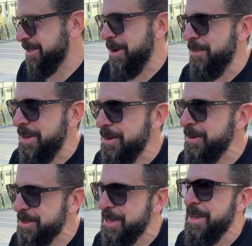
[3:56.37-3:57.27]
some
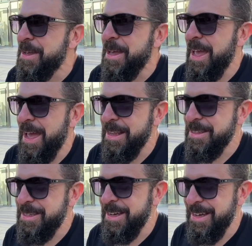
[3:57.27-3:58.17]
news.
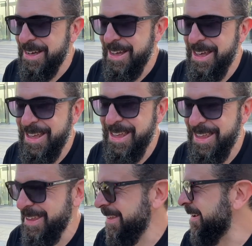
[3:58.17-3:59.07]
And
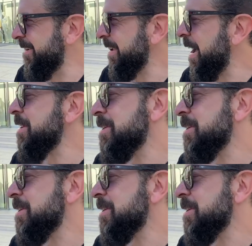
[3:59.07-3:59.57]
we got to